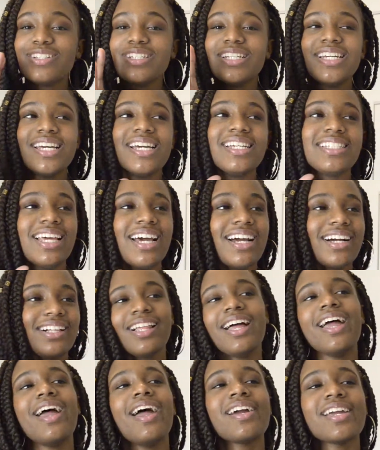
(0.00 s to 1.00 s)
she is a
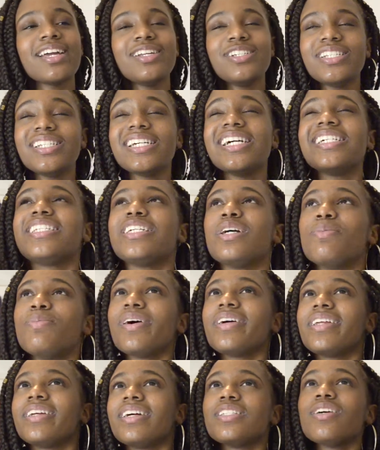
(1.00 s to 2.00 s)
cleric, and she has the
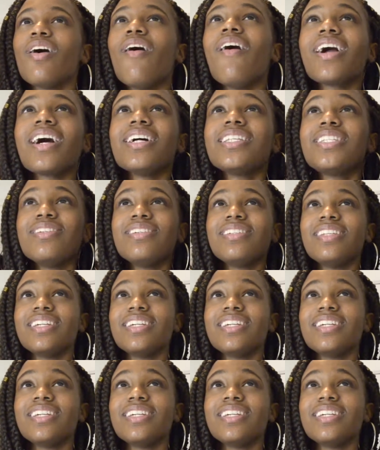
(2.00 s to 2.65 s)
ability to talk to